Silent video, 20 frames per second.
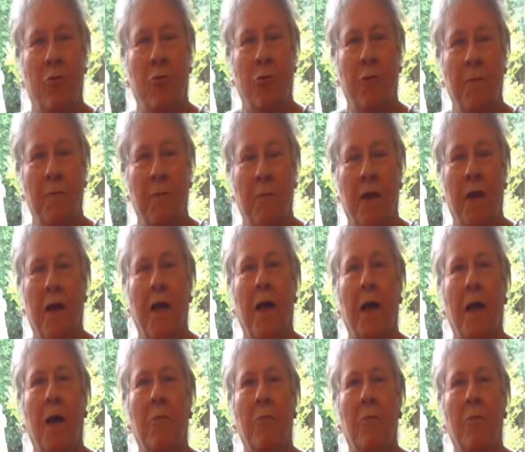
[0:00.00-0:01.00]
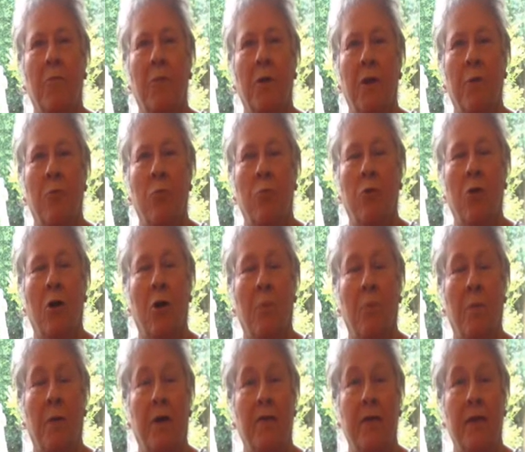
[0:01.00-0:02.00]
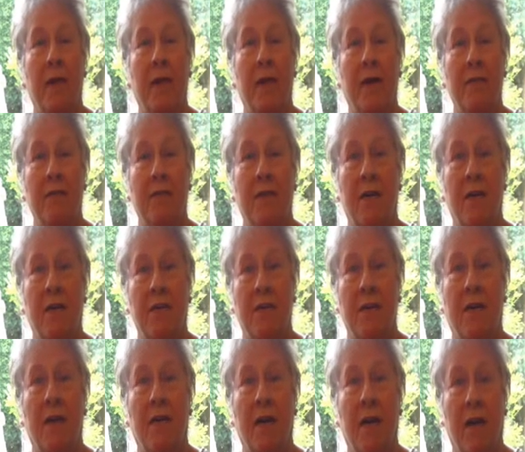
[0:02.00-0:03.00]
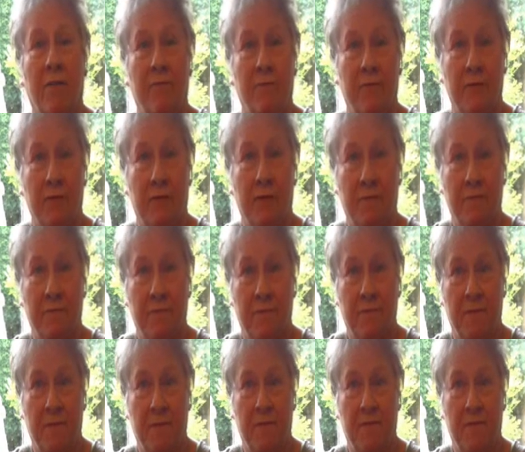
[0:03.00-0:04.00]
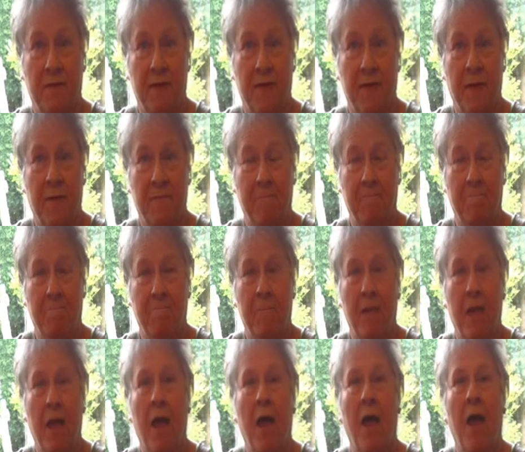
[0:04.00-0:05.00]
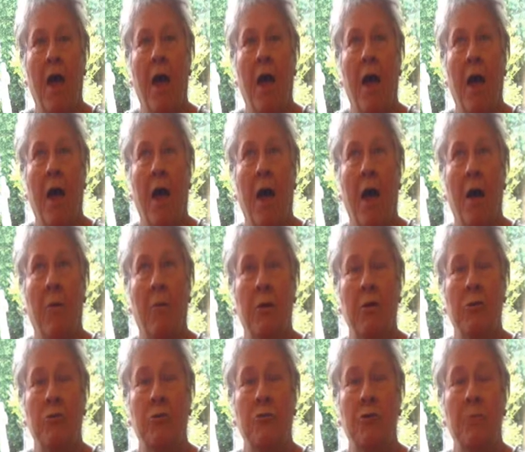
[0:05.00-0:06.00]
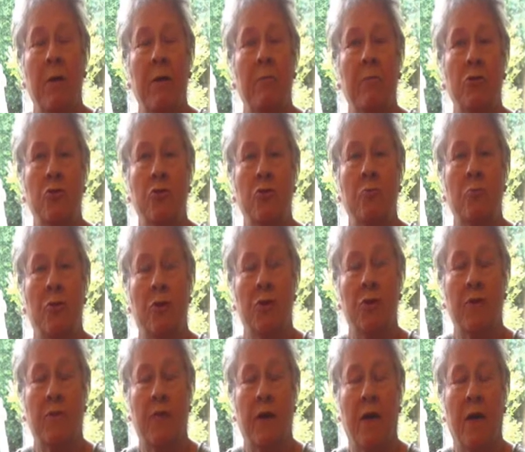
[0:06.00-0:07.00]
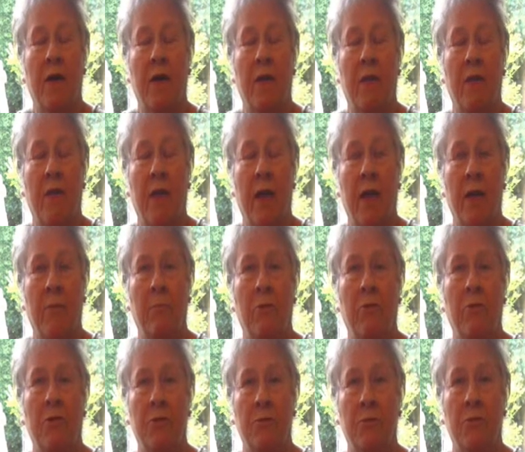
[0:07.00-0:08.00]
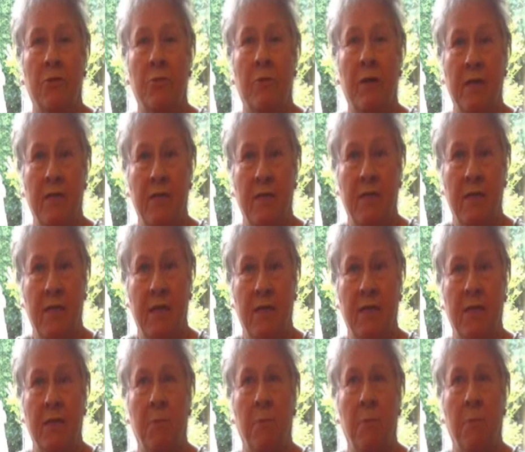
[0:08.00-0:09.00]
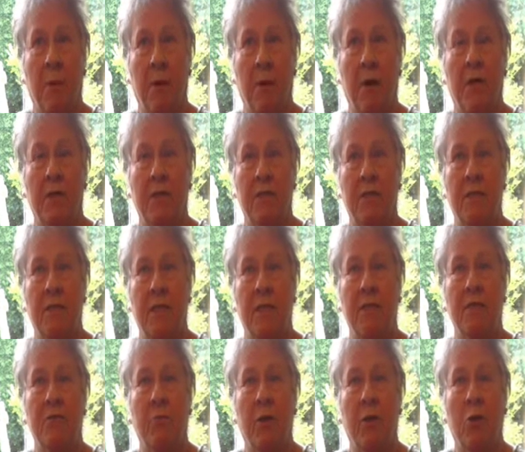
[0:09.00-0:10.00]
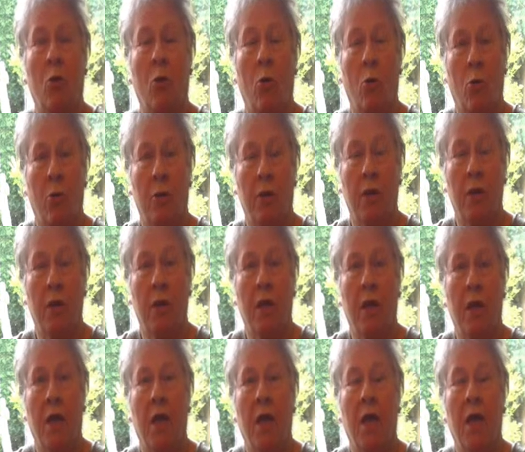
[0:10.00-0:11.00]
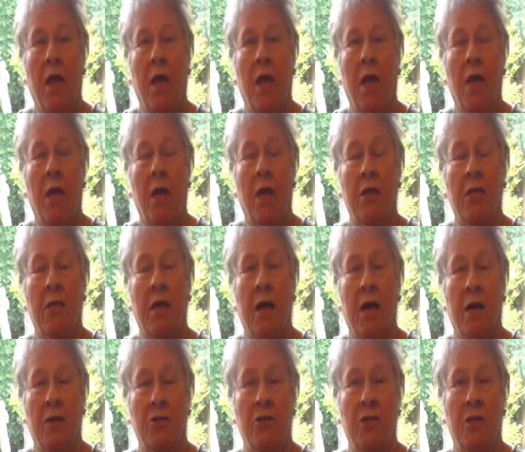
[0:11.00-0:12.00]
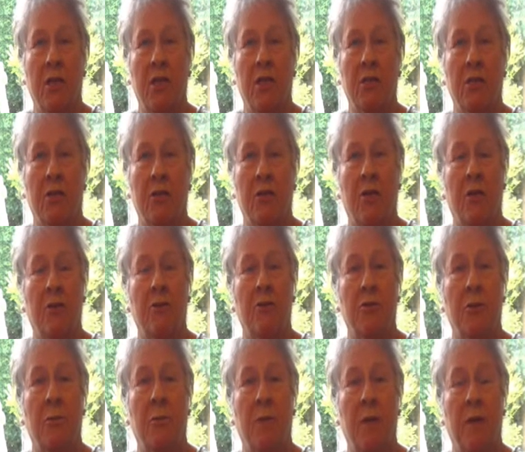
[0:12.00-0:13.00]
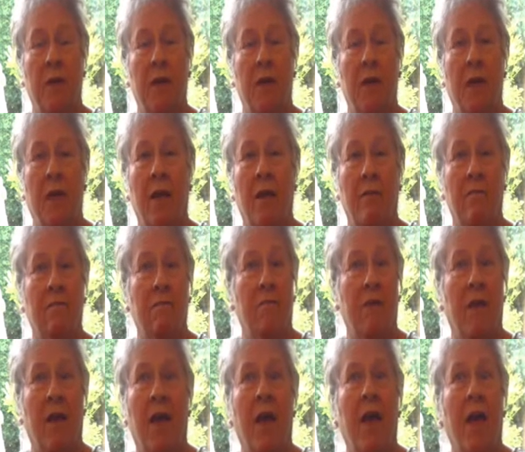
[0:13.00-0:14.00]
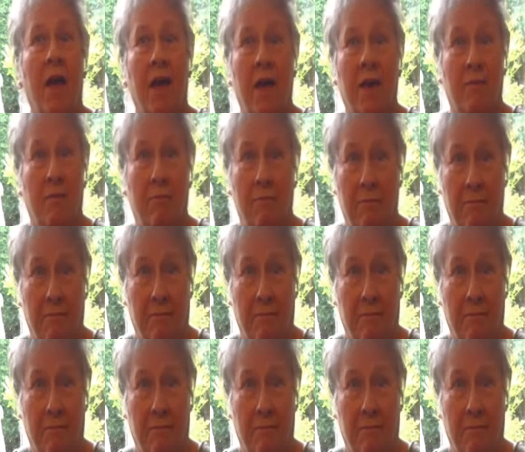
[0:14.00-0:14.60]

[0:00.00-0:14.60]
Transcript: wrong, when I woke up, I realised I had a catheter then. I don't remember too much of it then because I was quite sedated, but as the days went on, it actually turned out to be hell.